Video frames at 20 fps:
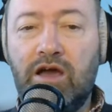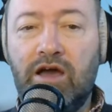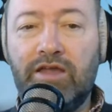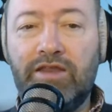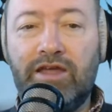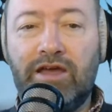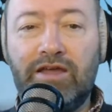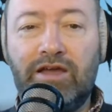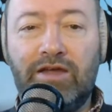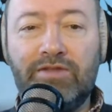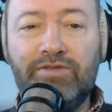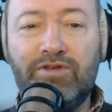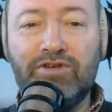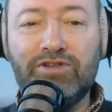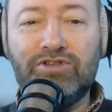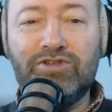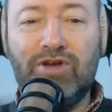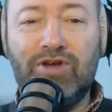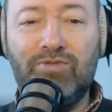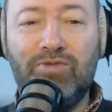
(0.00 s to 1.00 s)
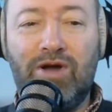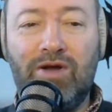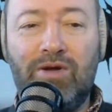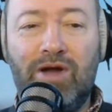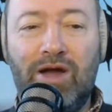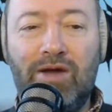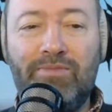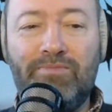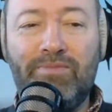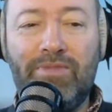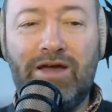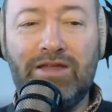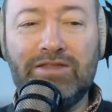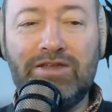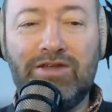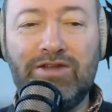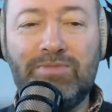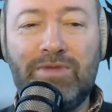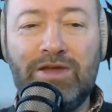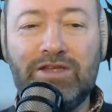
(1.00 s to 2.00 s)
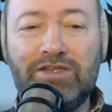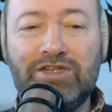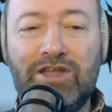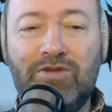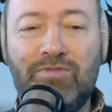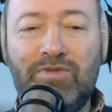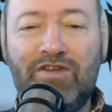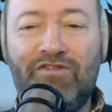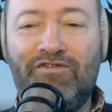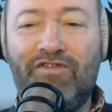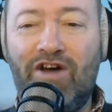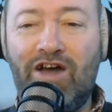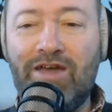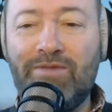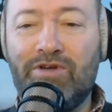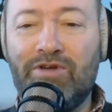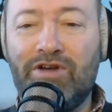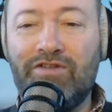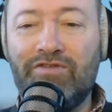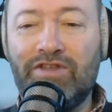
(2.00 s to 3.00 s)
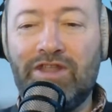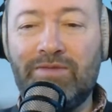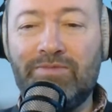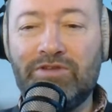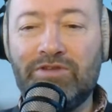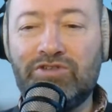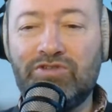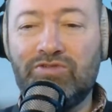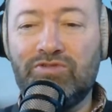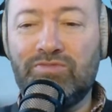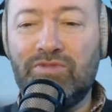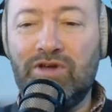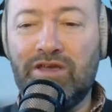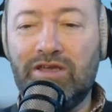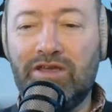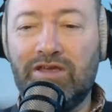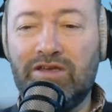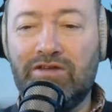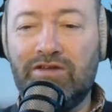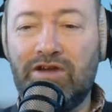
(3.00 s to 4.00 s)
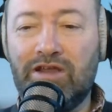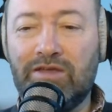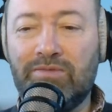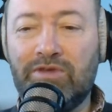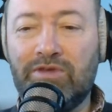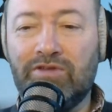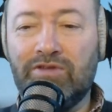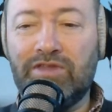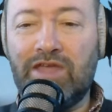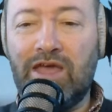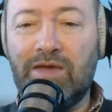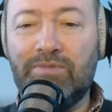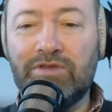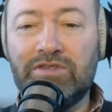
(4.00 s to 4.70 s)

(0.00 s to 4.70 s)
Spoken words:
I'm not sure. I don't imagine it'll be fibre over there, but Sean might correct me on that.